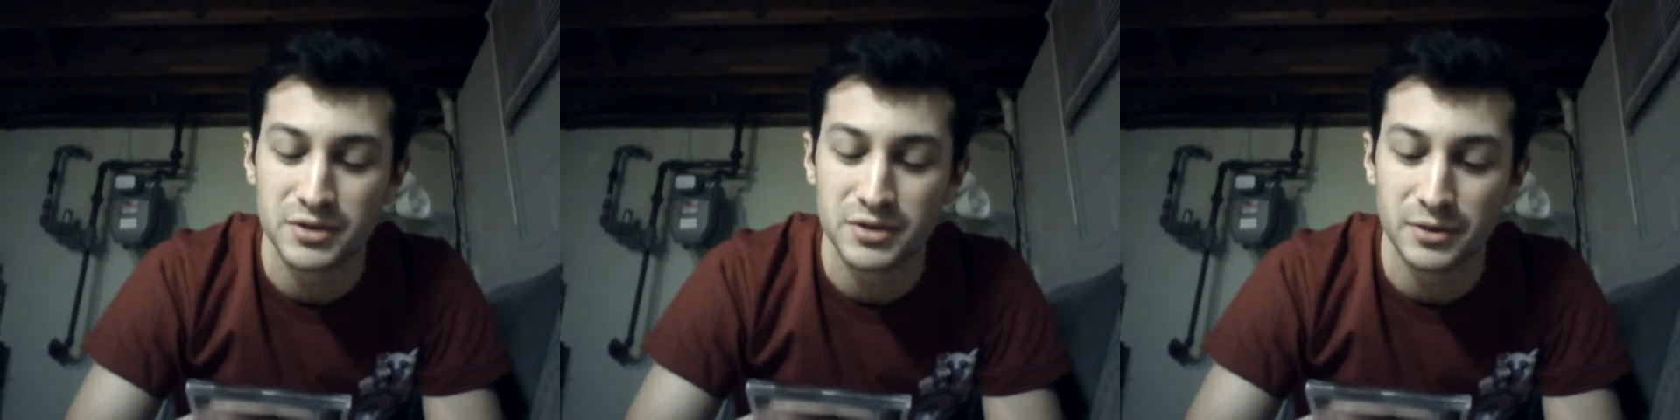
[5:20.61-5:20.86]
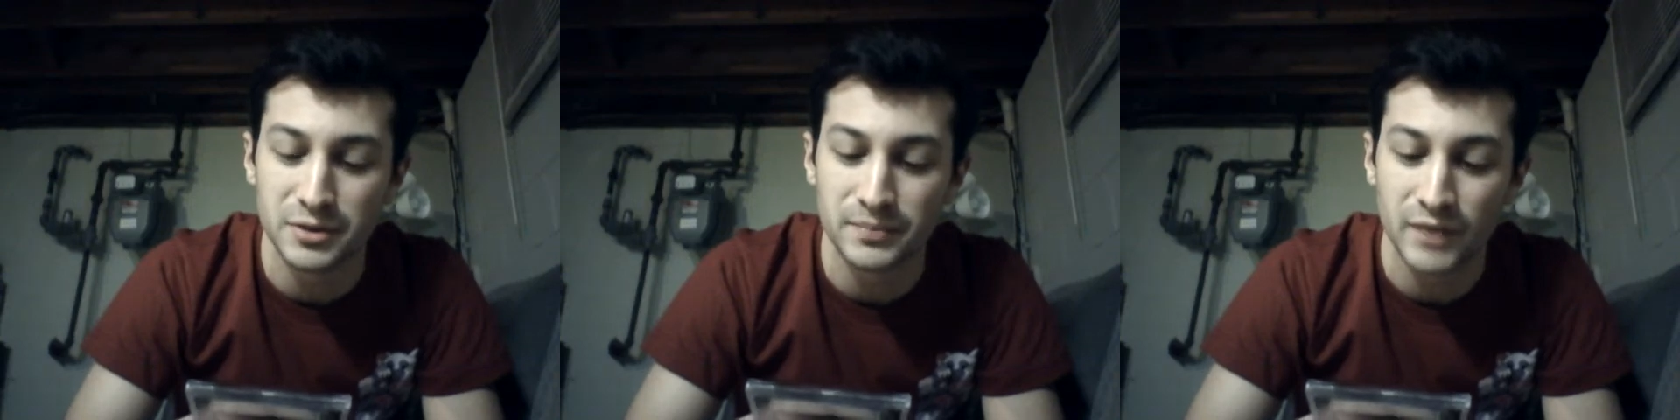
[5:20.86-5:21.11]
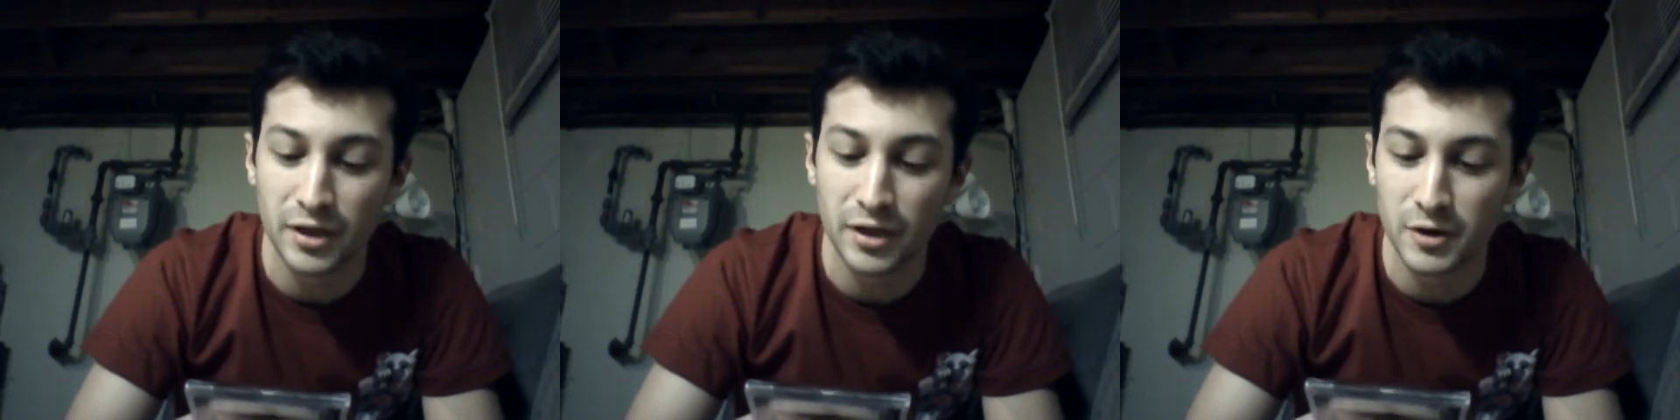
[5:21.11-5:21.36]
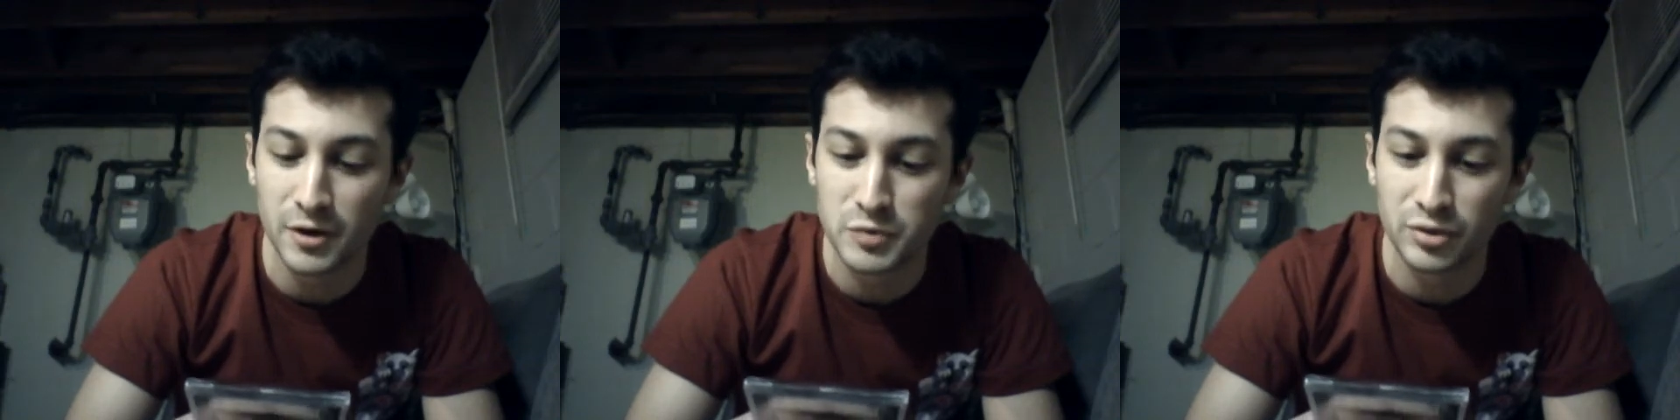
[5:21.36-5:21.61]
So I
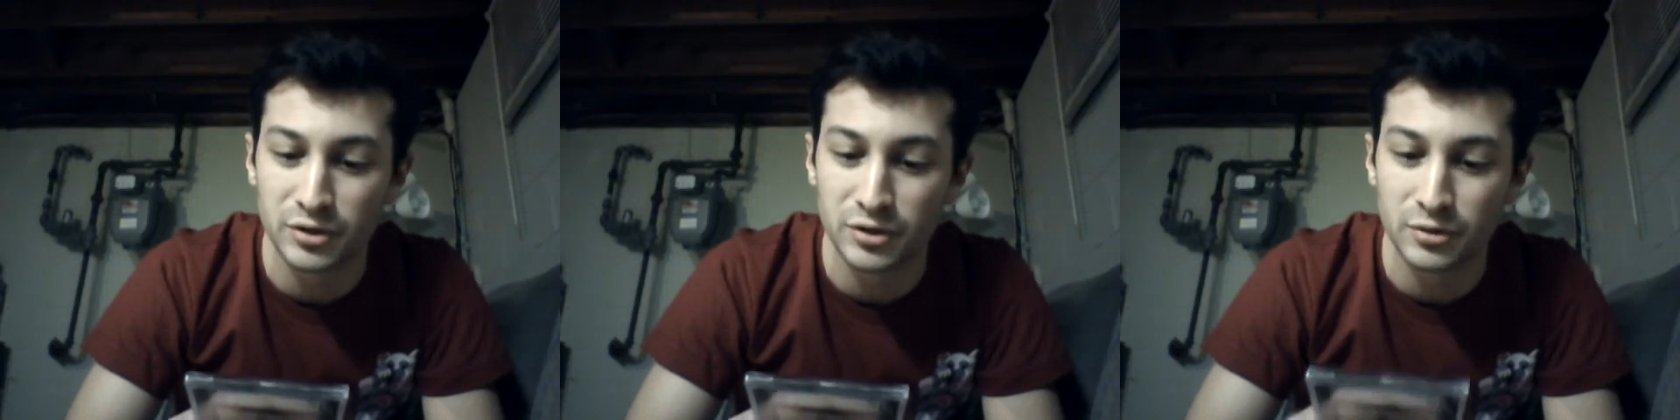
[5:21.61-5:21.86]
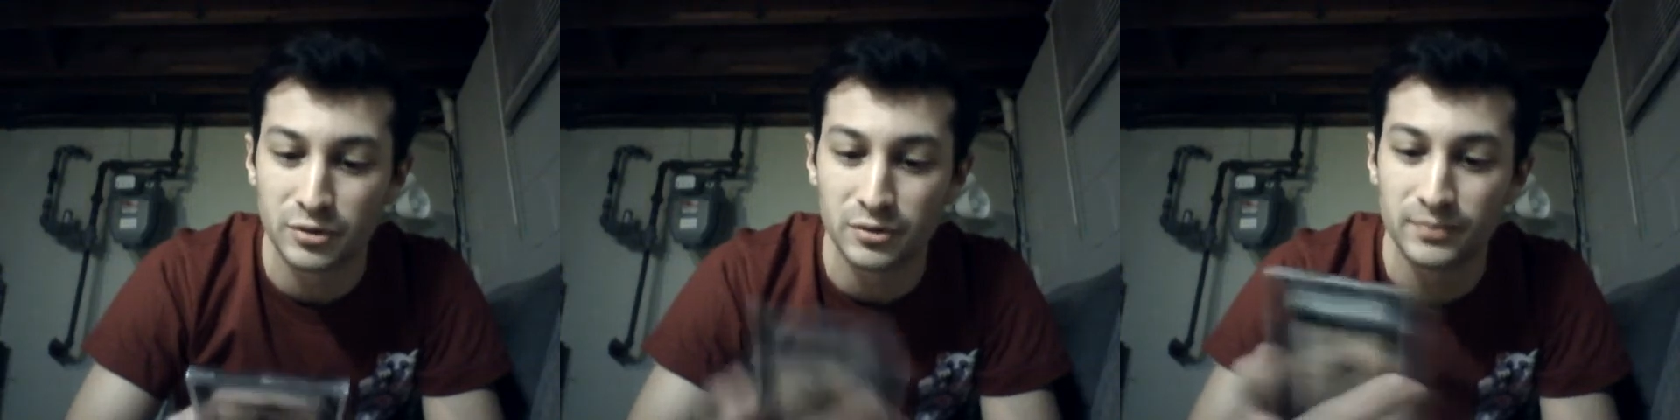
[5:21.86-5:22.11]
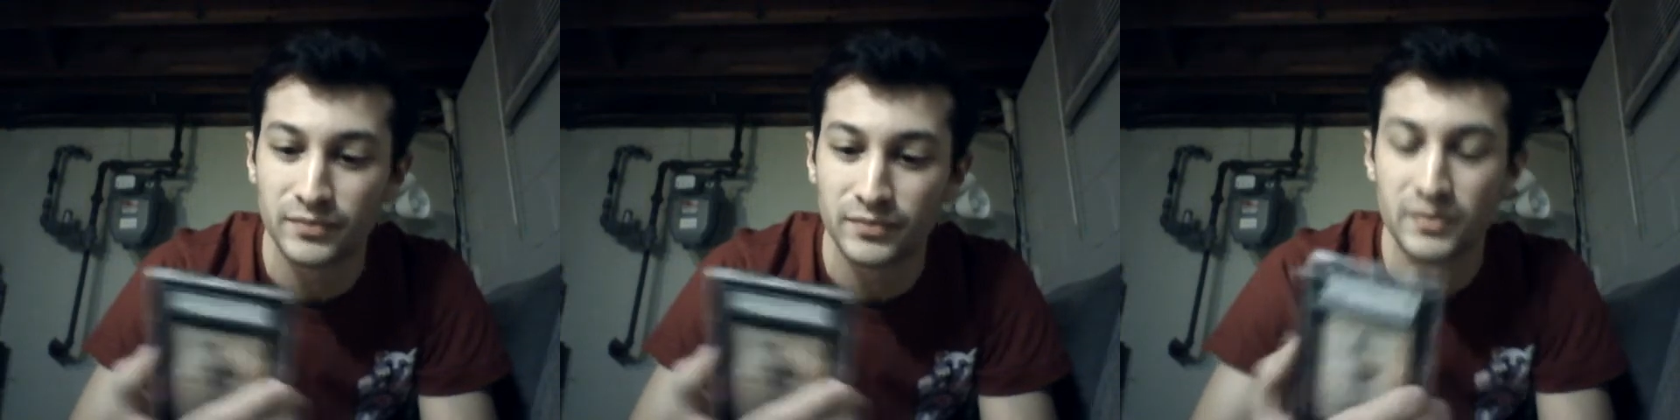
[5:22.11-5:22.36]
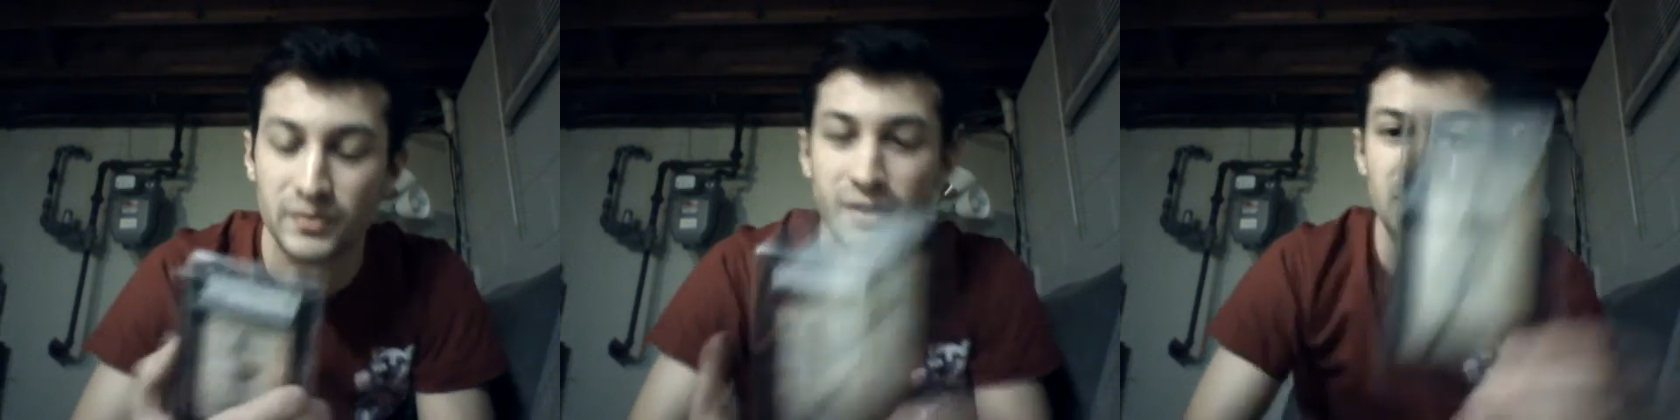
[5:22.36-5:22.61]
thought it was pretty cool.
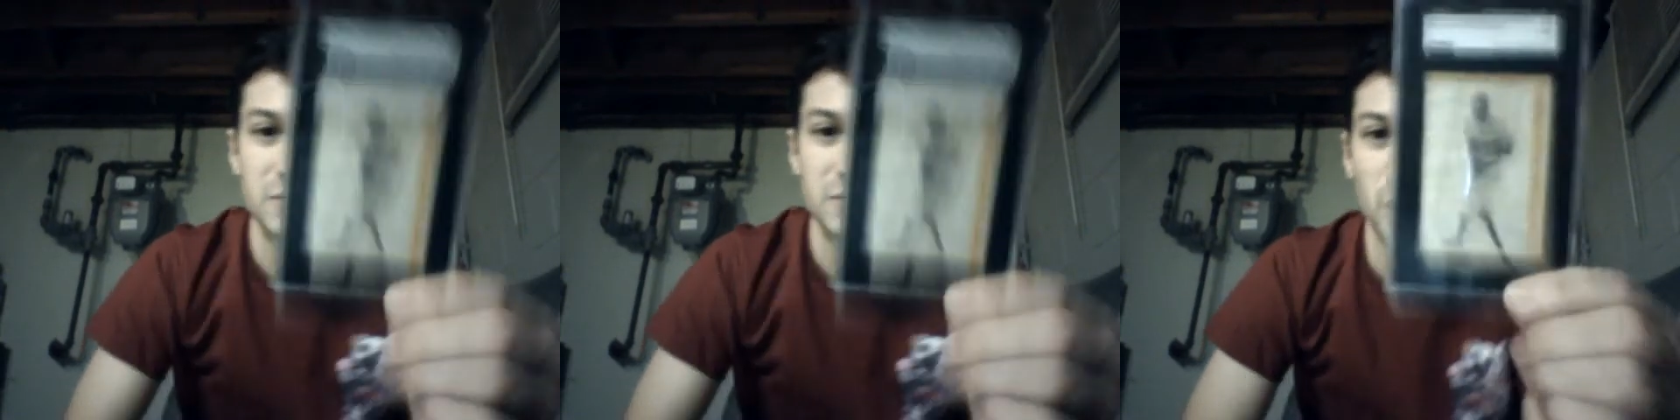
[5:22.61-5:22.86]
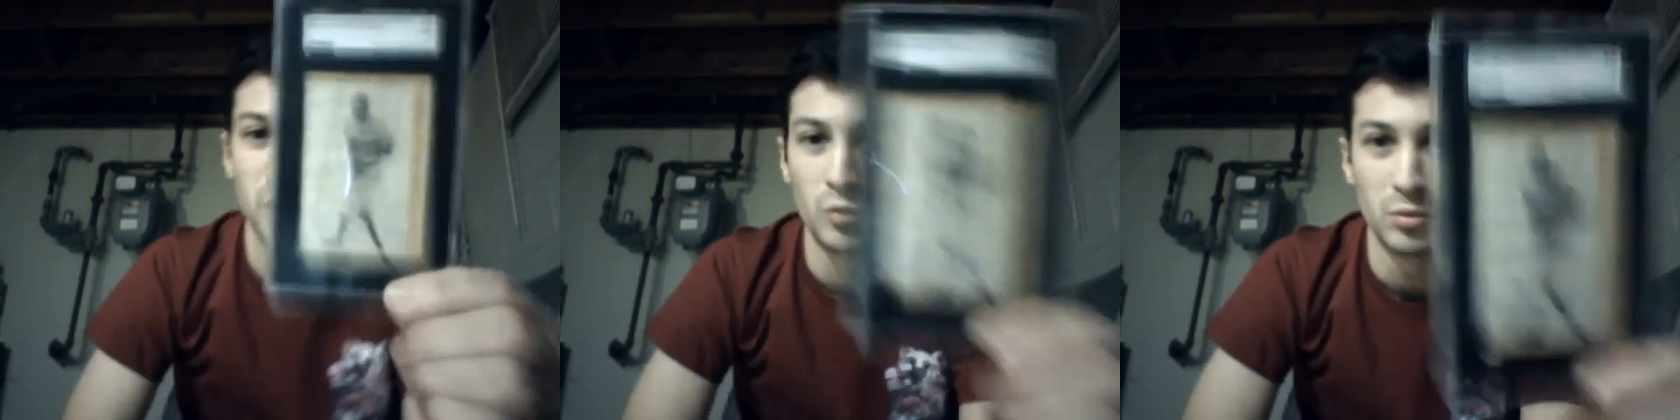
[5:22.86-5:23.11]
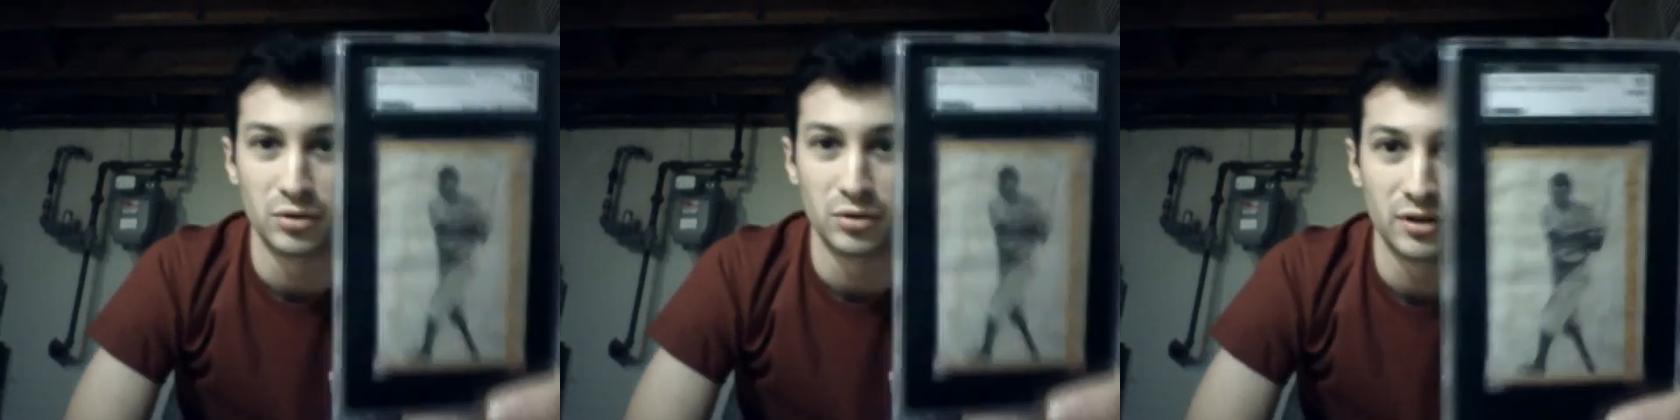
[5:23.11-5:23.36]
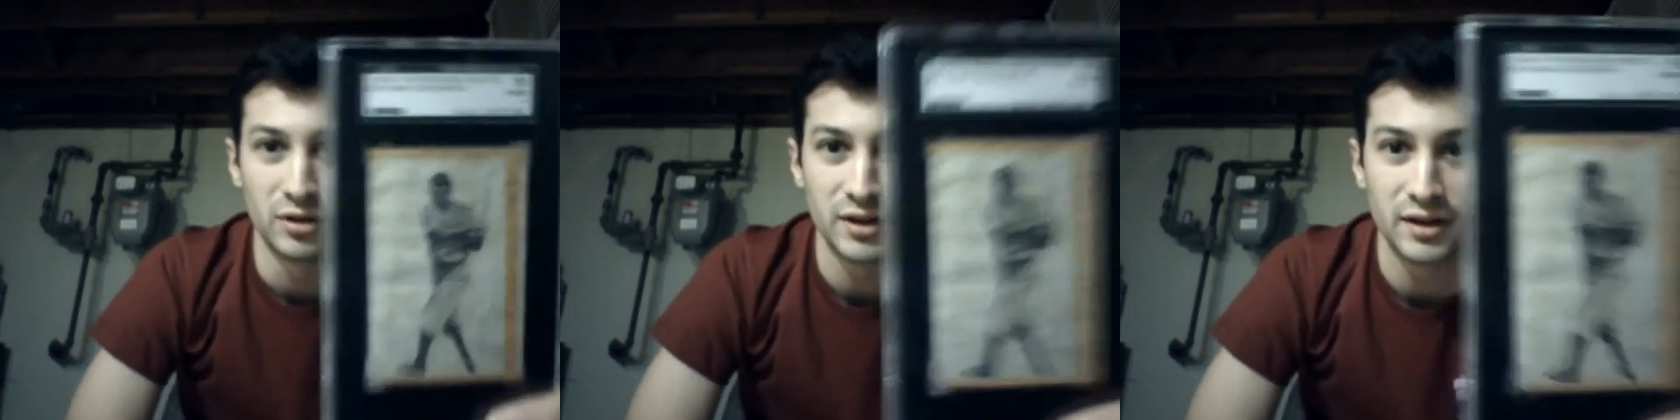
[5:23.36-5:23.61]
So one more
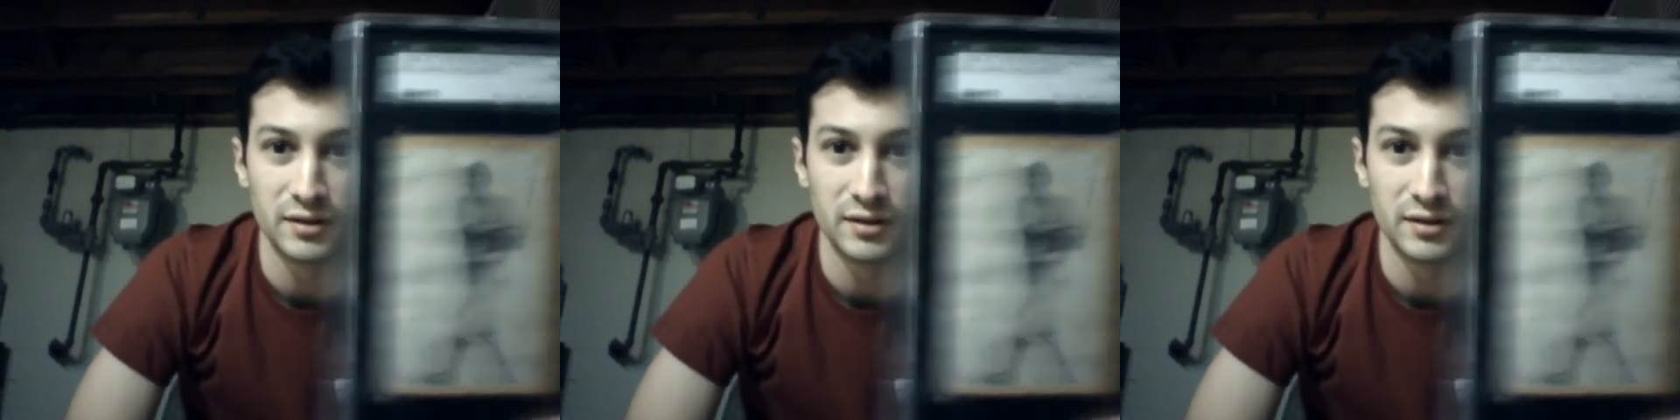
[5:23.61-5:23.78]
look at